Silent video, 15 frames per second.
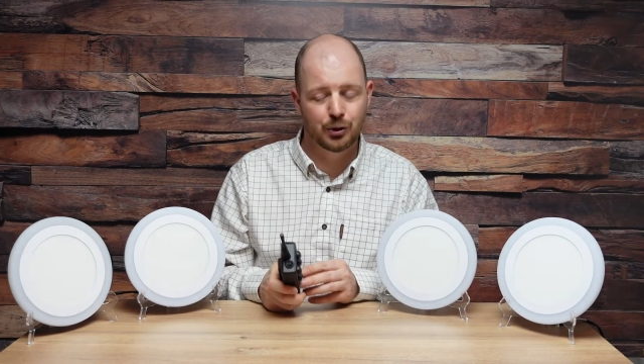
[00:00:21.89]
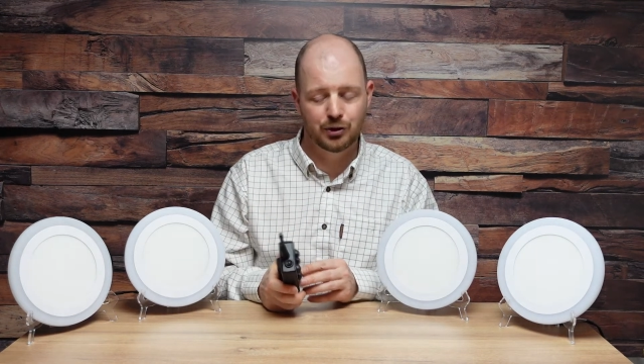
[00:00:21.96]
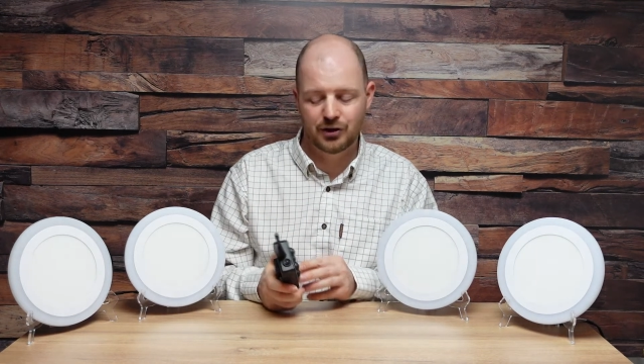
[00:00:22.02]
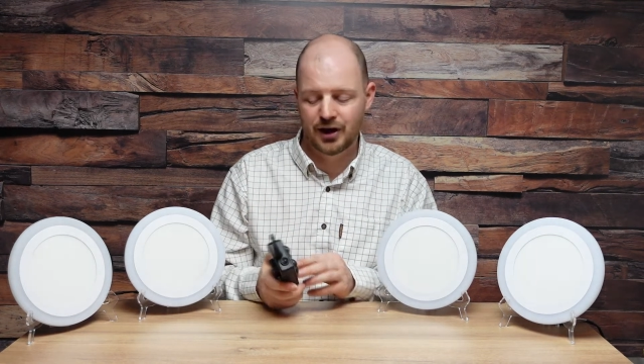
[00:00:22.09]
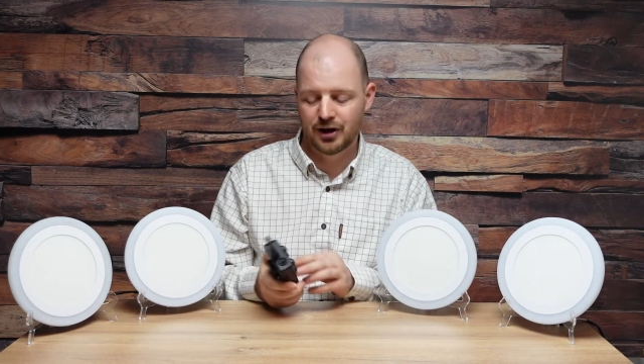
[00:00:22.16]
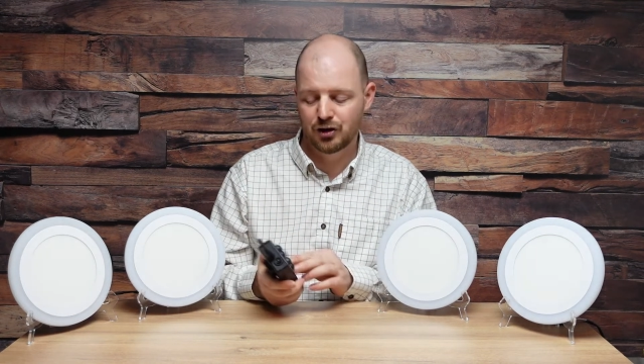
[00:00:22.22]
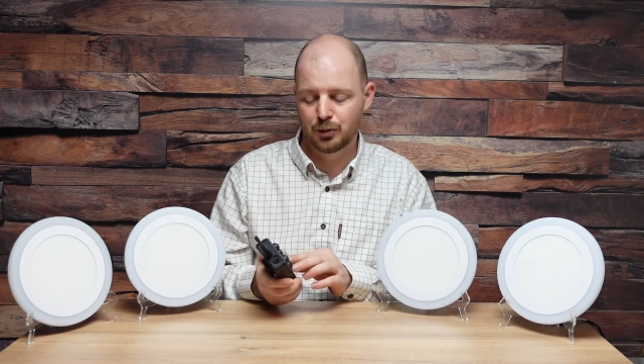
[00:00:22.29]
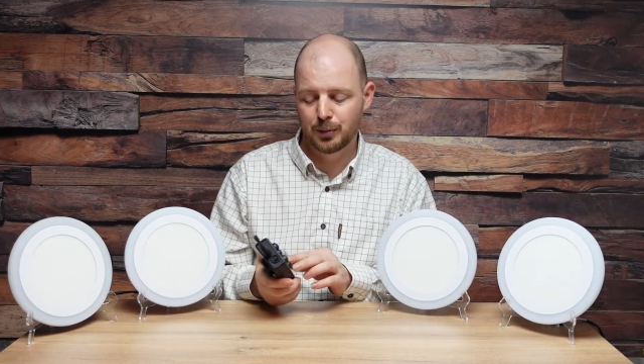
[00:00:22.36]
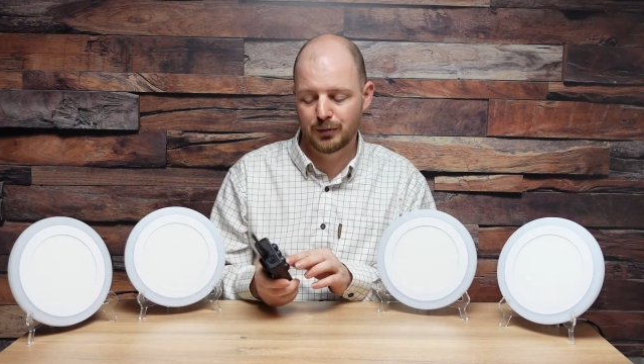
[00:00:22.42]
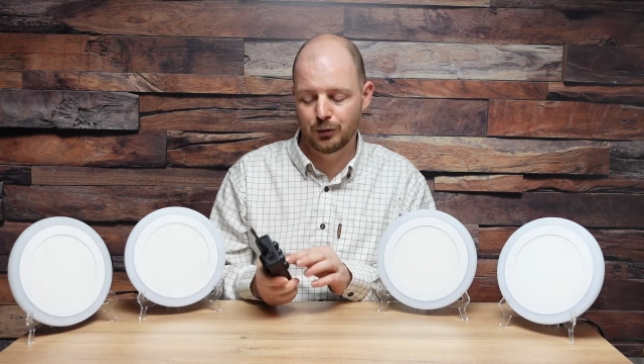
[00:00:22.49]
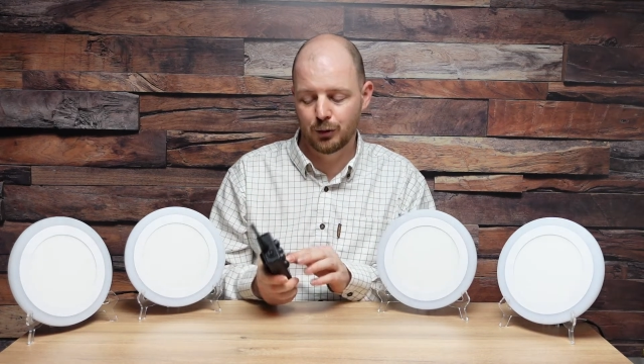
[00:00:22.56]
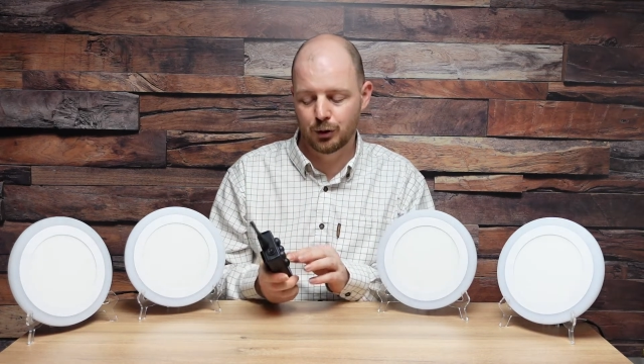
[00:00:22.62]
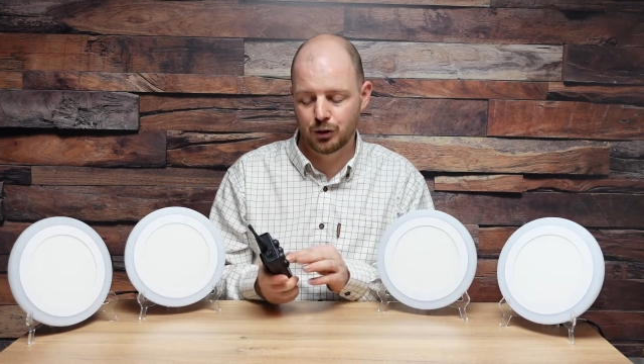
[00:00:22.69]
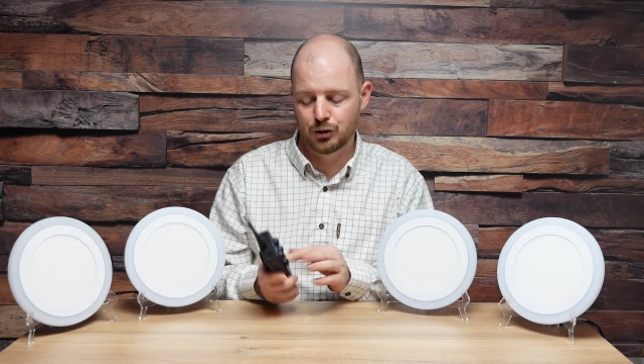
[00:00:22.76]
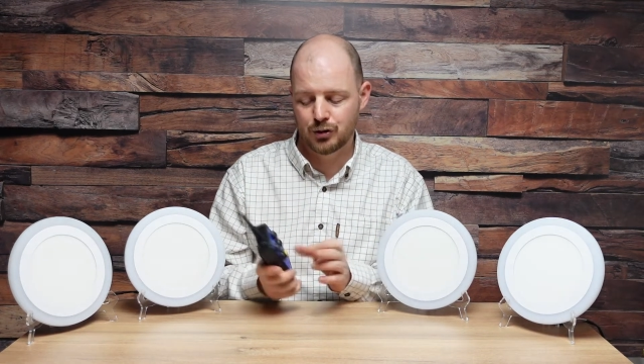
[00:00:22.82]
seconds
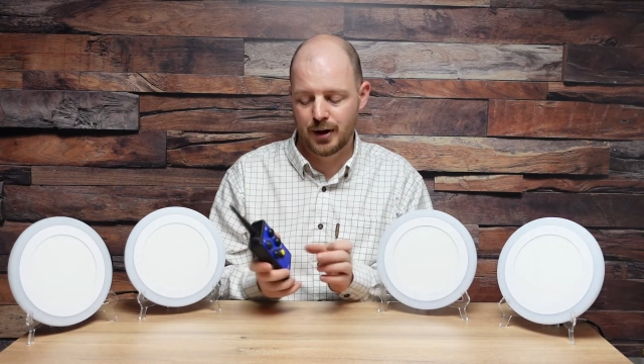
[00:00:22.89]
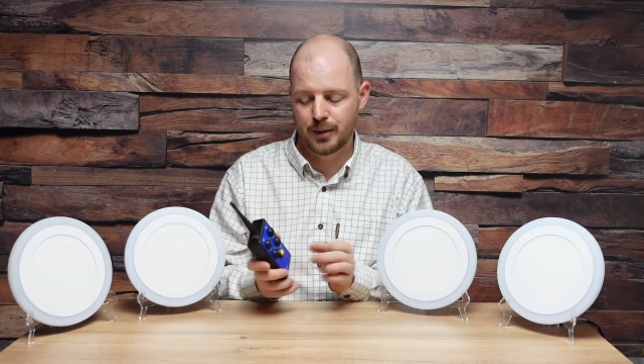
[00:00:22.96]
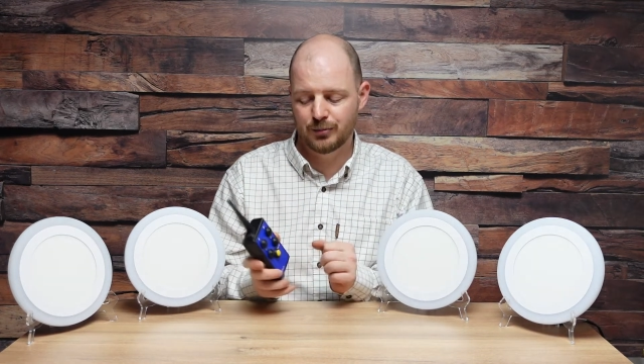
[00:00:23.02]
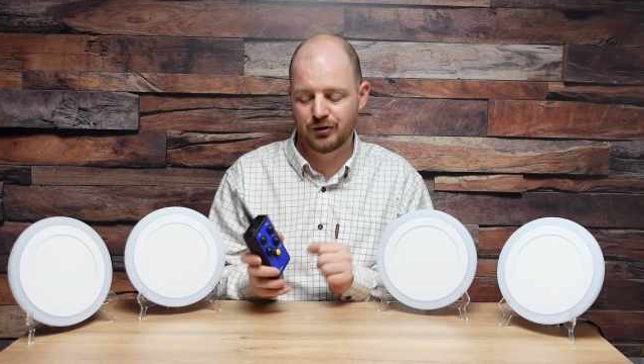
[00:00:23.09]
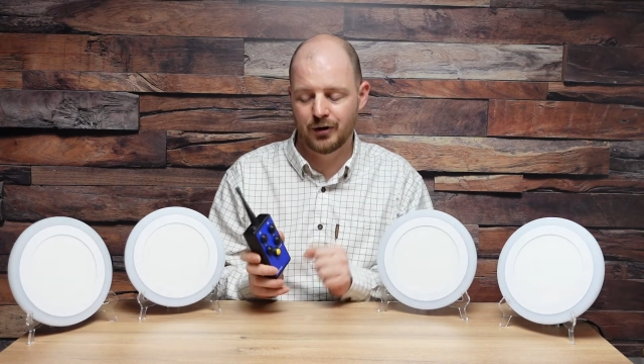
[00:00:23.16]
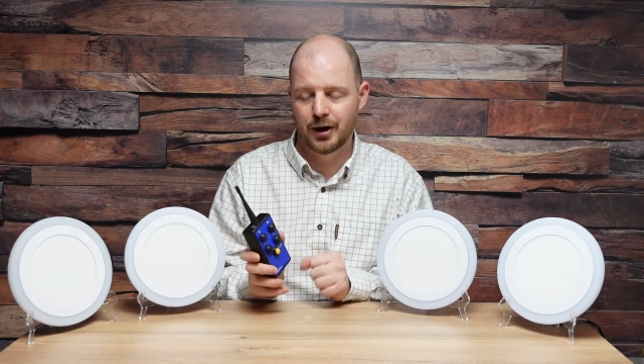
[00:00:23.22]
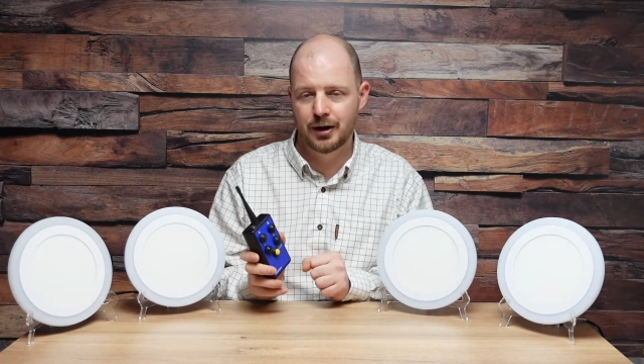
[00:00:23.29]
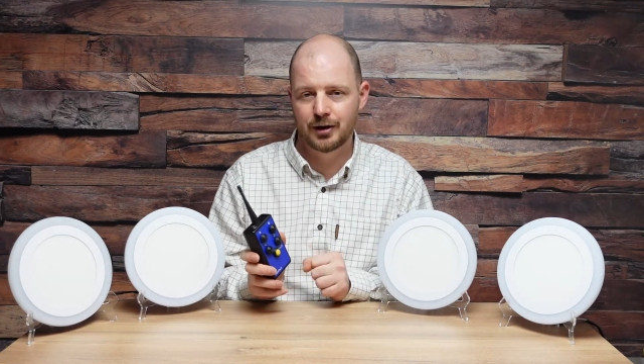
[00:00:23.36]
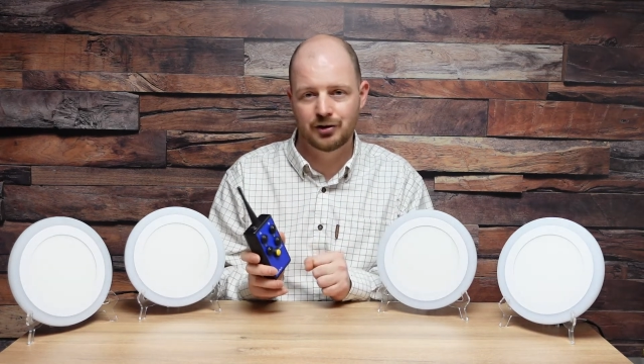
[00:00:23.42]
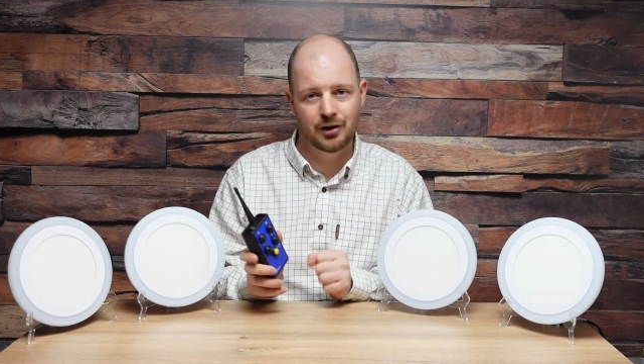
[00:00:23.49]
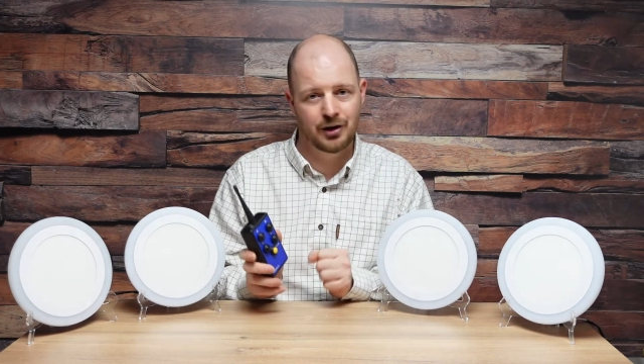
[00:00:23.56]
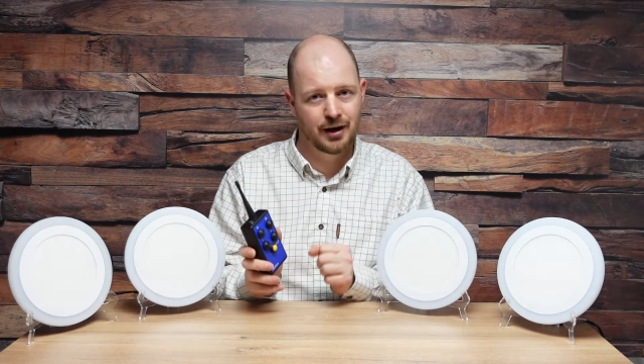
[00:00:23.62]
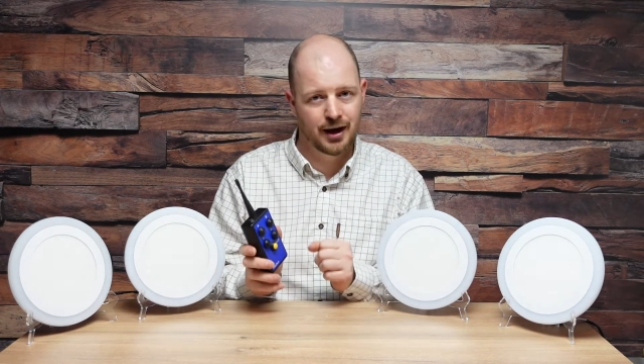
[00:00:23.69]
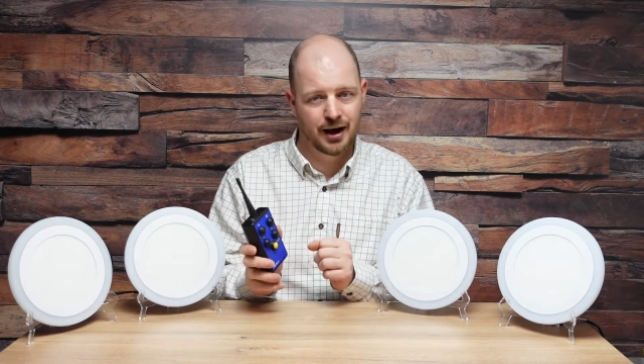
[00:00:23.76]
before the trap fires,